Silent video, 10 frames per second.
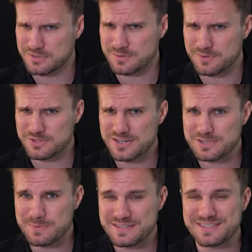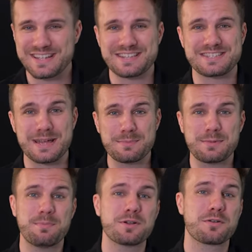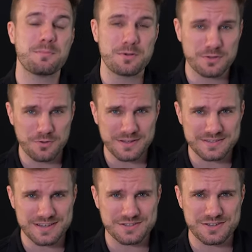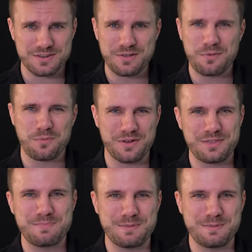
use some adjustments, it's time to book a remote coding session with